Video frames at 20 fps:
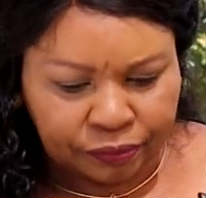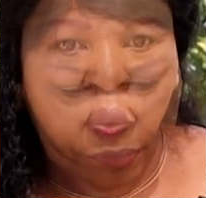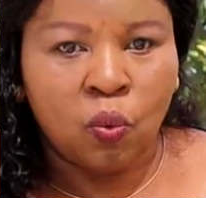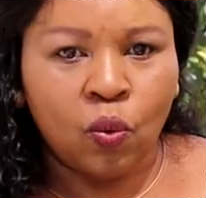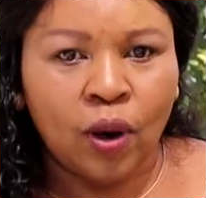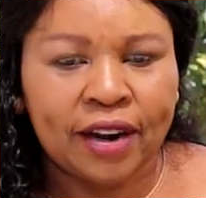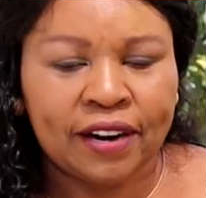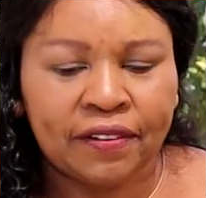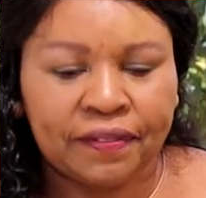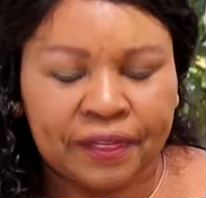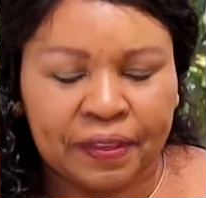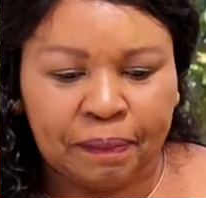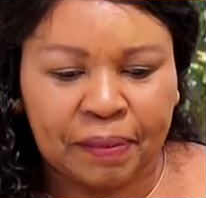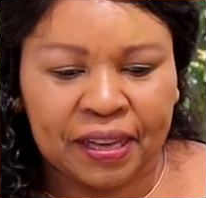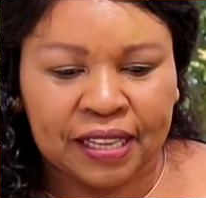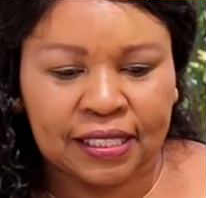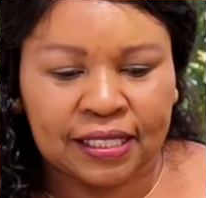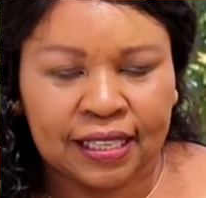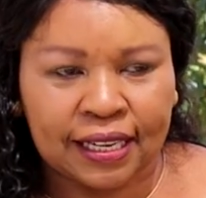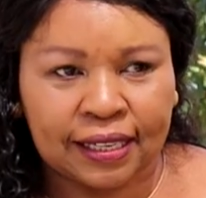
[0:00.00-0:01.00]
one of the
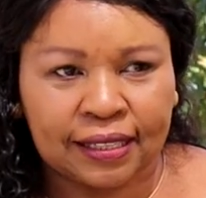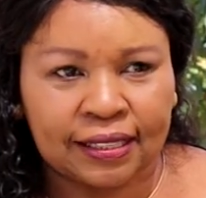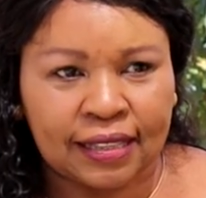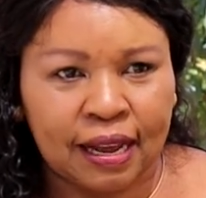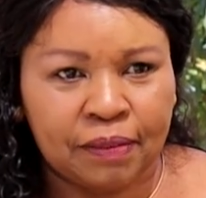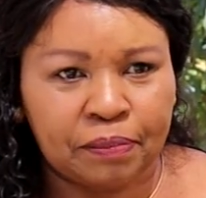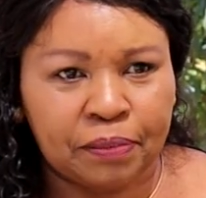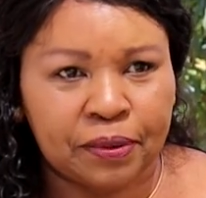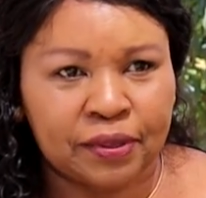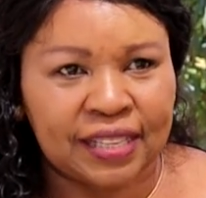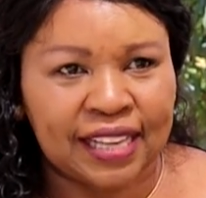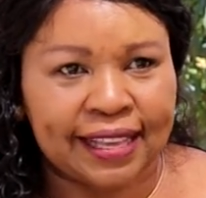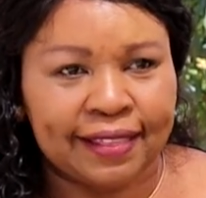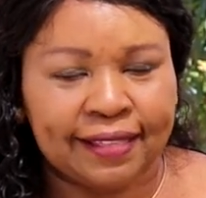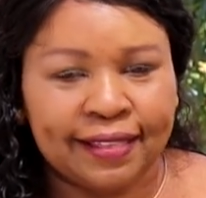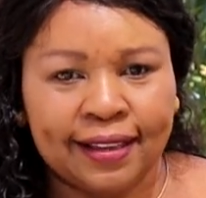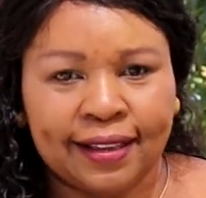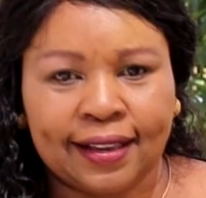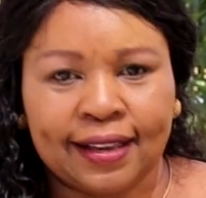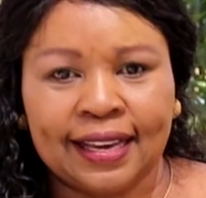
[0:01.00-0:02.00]
best examples, I
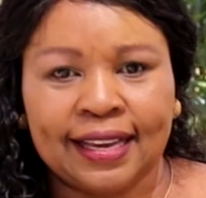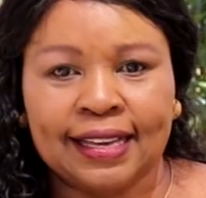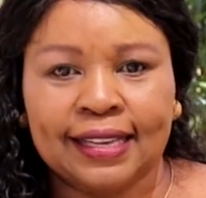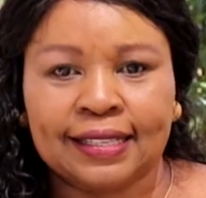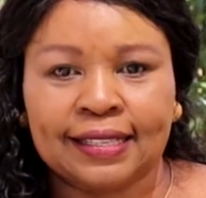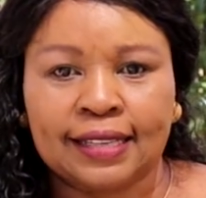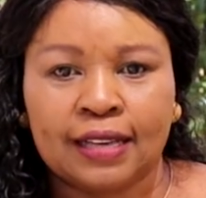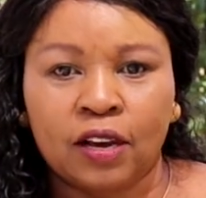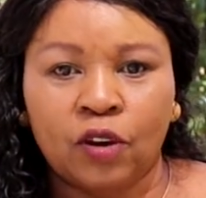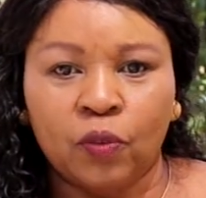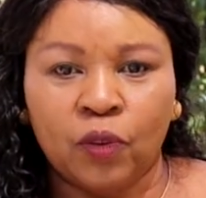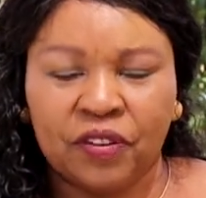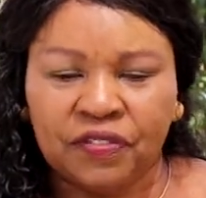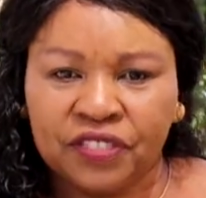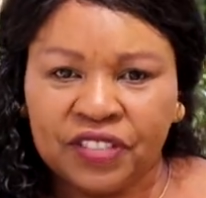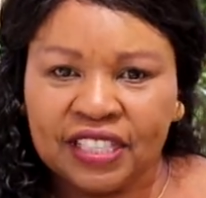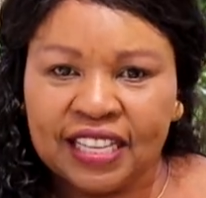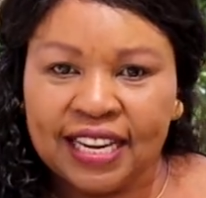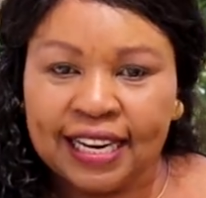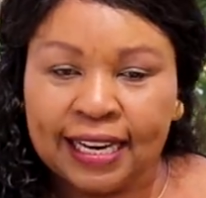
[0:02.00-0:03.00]
think, is we've
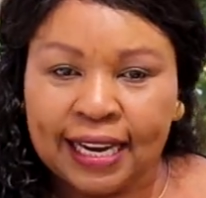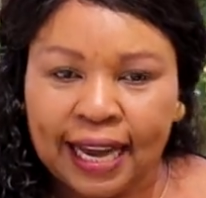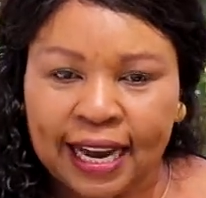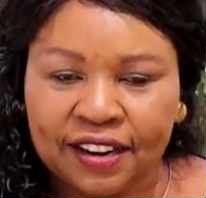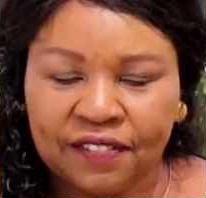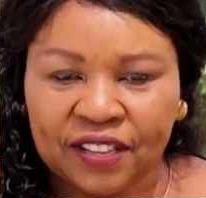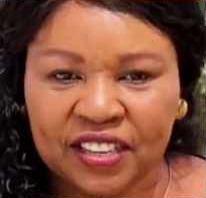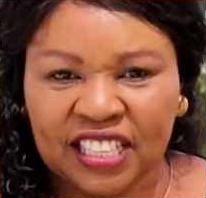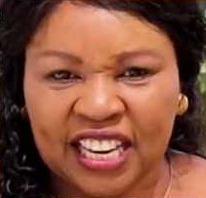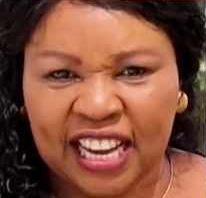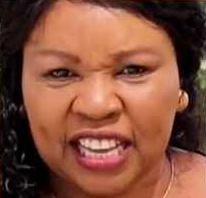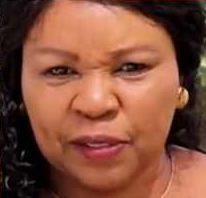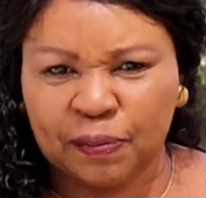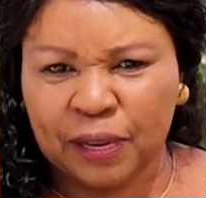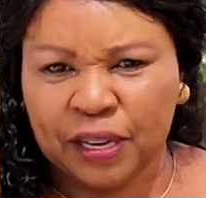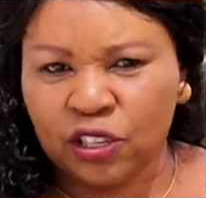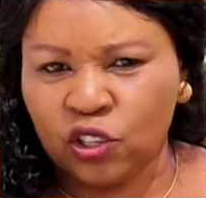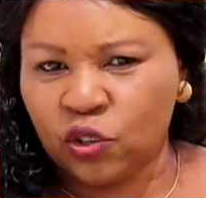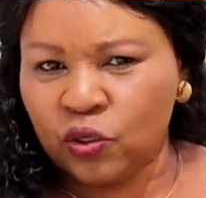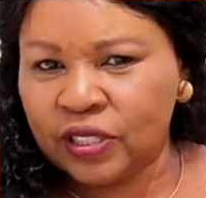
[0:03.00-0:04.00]
seen
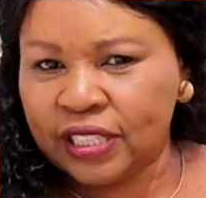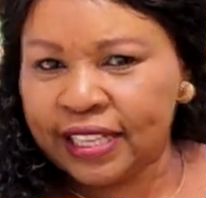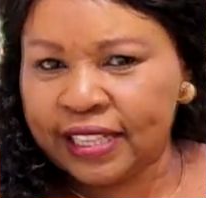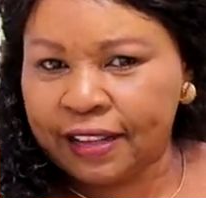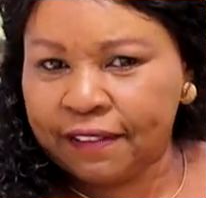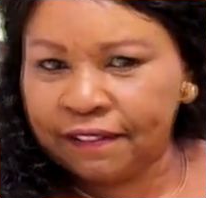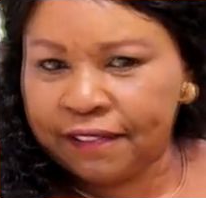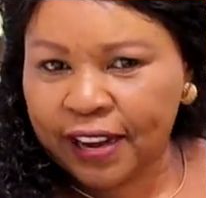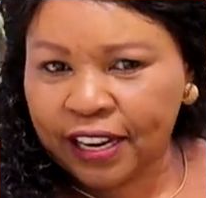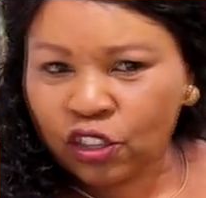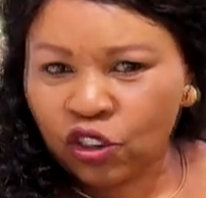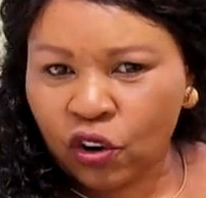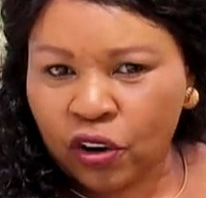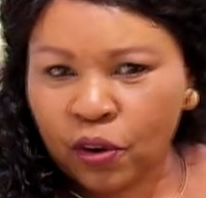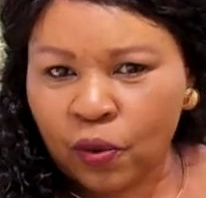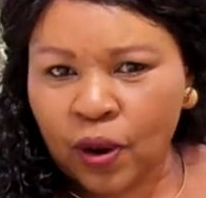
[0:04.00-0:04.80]
advertisement using the factory